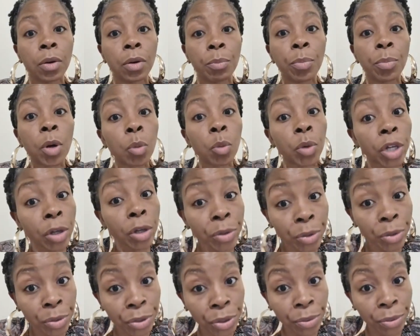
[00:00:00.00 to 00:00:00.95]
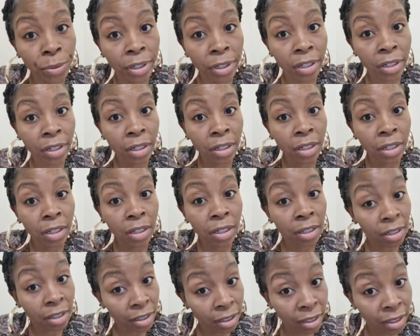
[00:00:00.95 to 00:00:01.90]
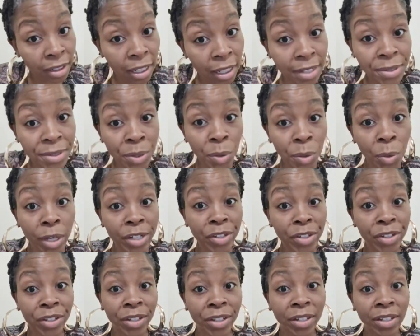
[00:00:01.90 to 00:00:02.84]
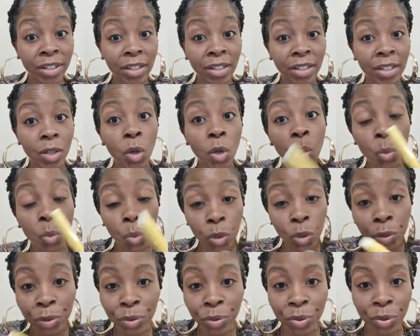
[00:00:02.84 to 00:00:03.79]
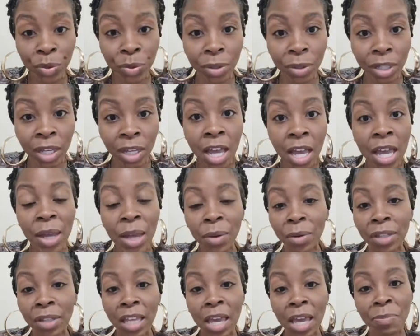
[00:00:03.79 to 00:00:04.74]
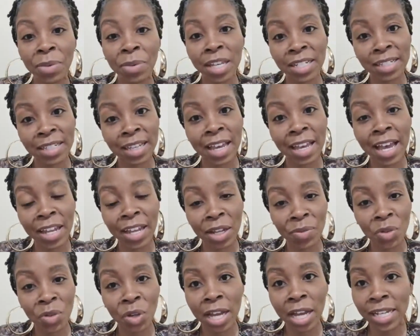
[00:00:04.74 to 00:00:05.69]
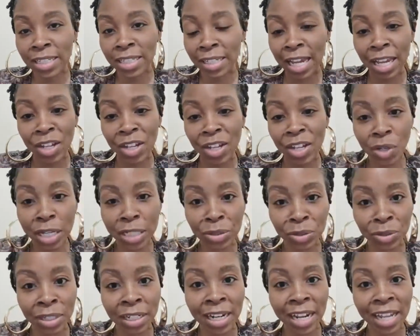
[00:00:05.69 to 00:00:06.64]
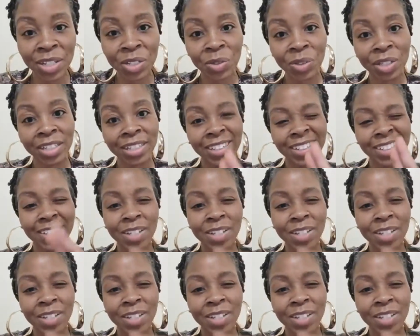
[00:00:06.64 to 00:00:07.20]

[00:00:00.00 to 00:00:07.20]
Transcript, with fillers: but will you do it? That's the question. Will you do it? And with that being said, I love you guys, and I'll catch you guys on the next one.